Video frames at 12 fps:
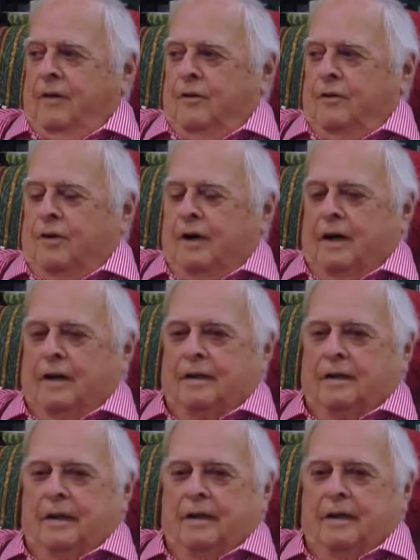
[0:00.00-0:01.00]
you
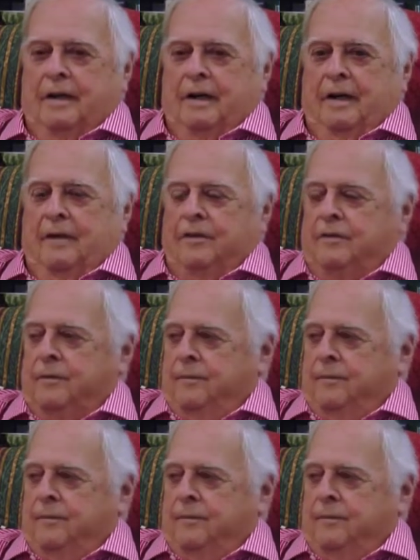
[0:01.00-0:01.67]
got 10 days